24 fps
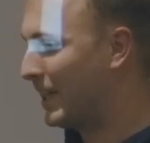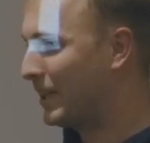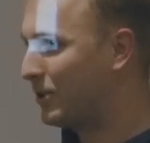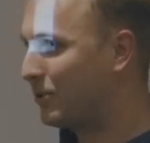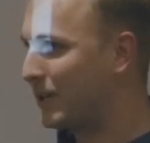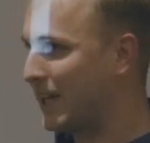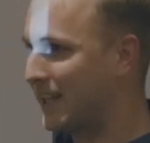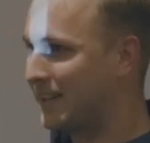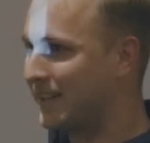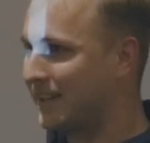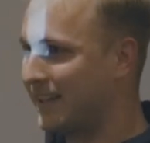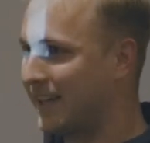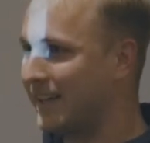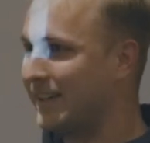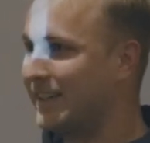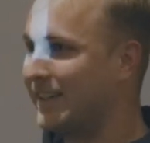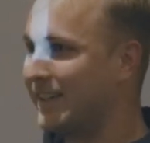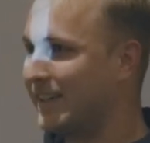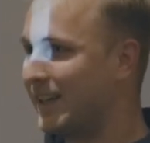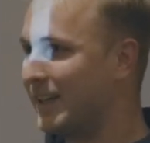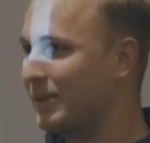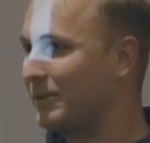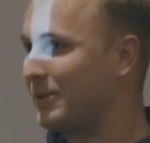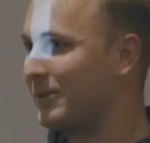need to get the
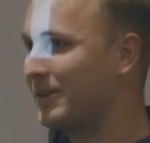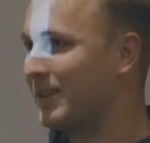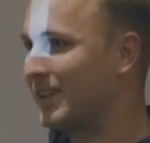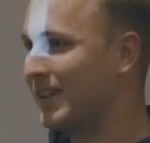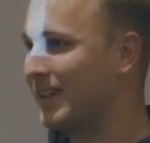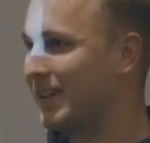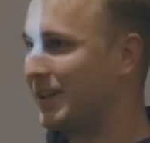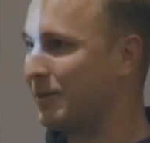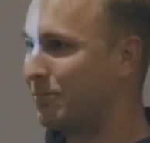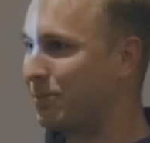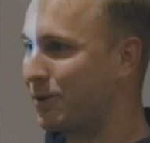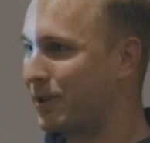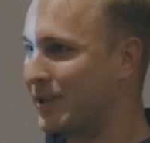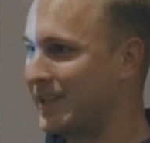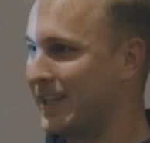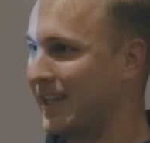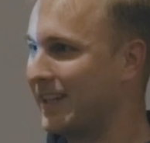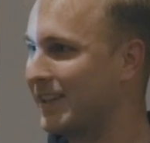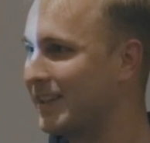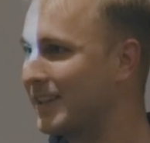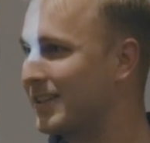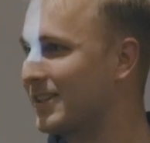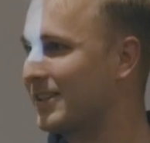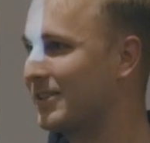
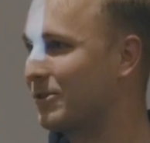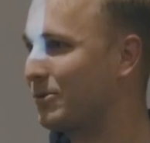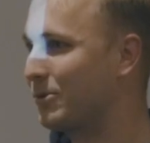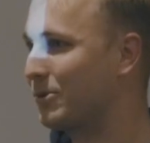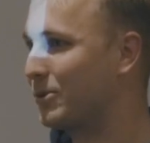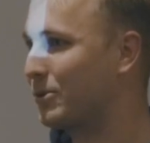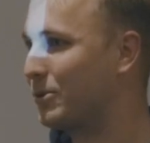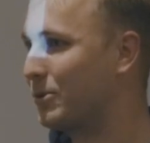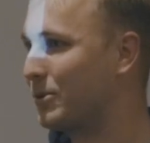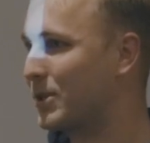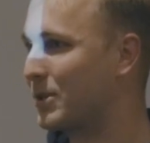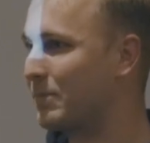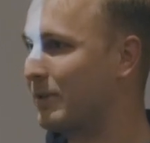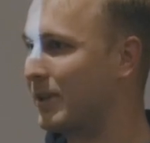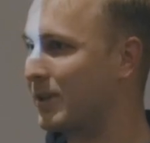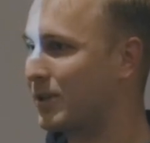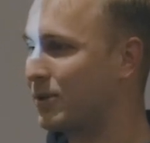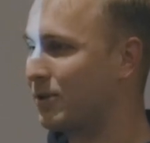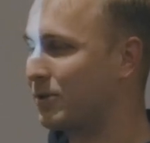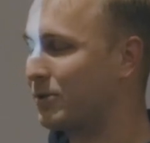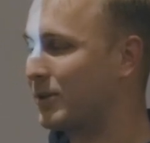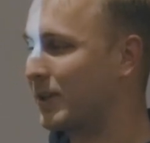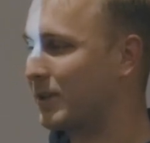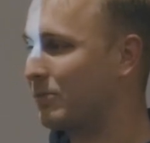99% to use smart
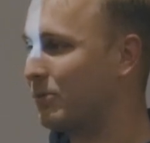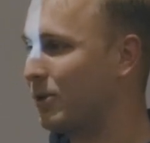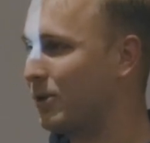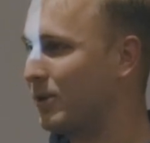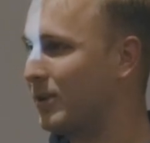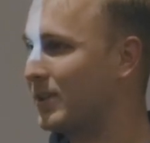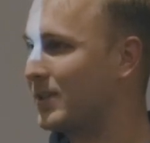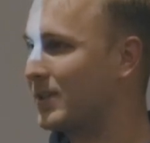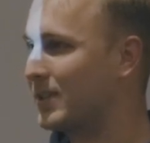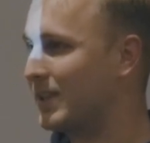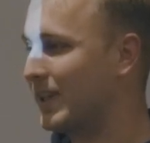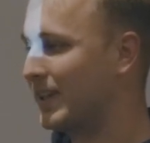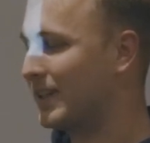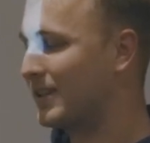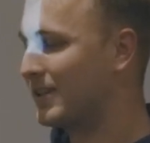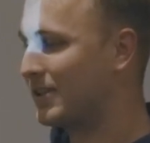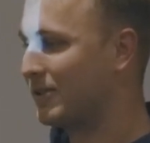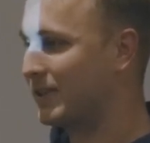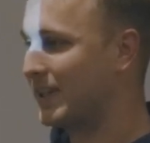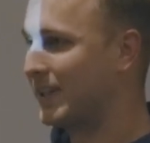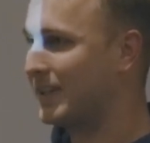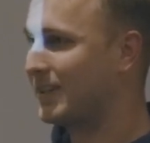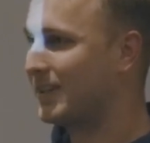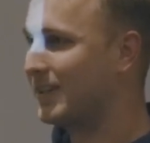contract wallets,
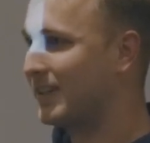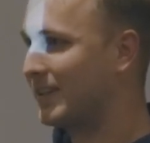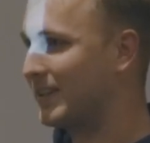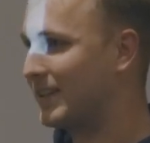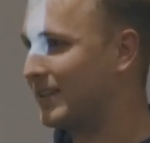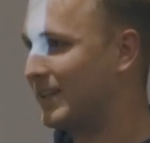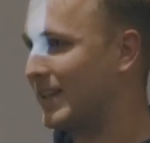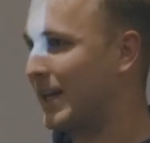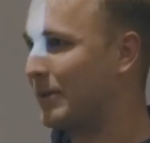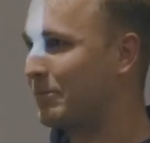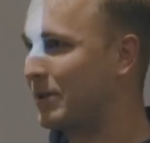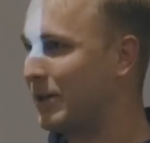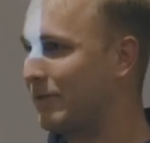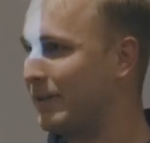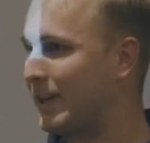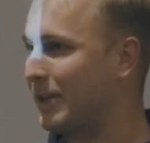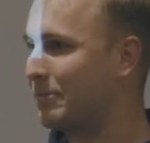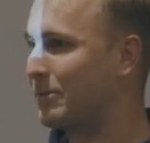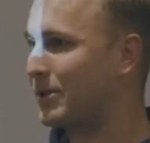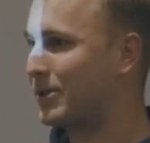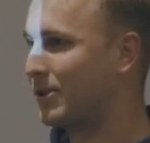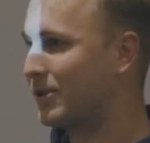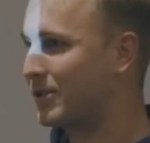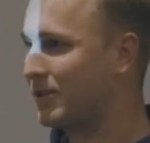so that the dApp
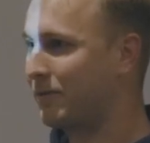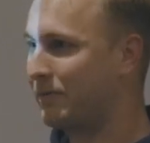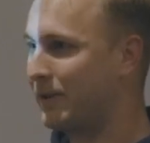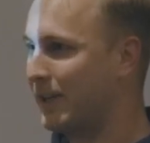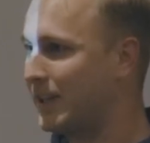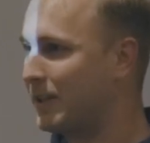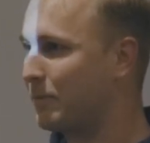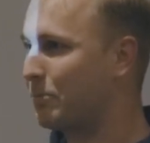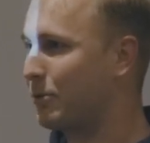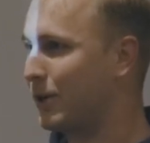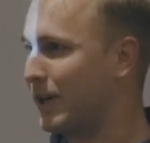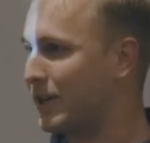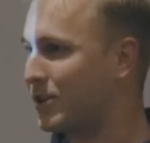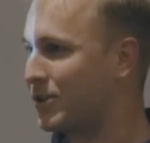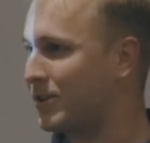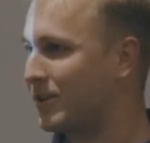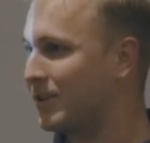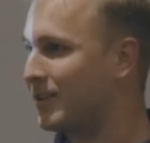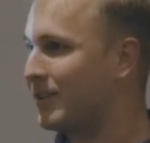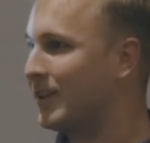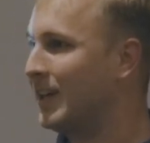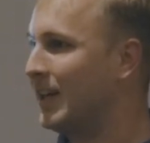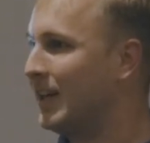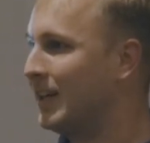developers also feel the
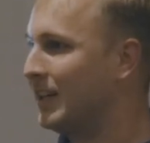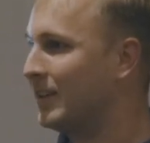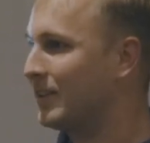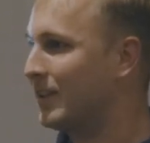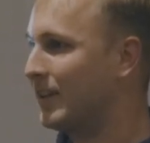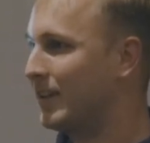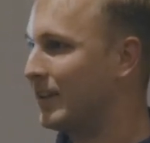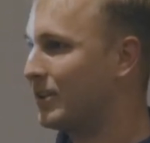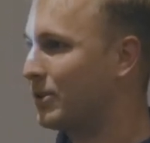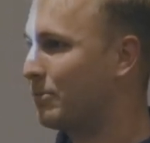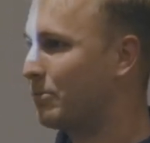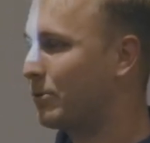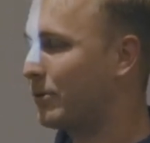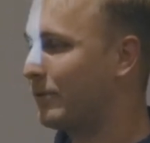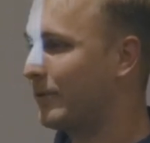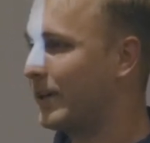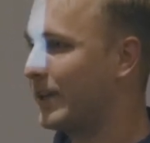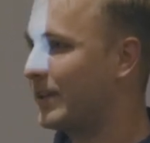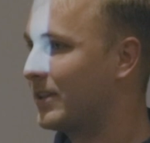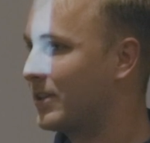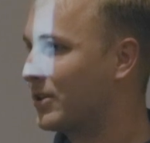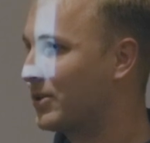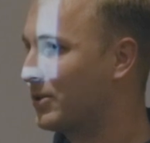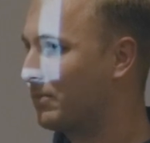pressure to
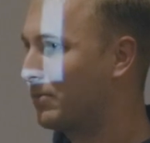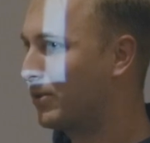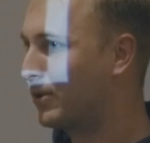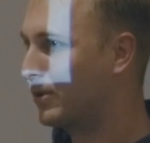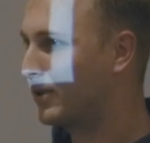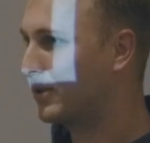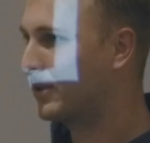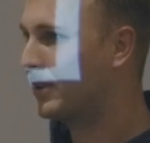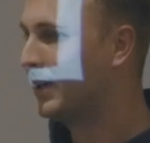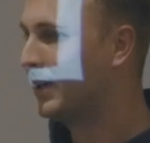provide the support.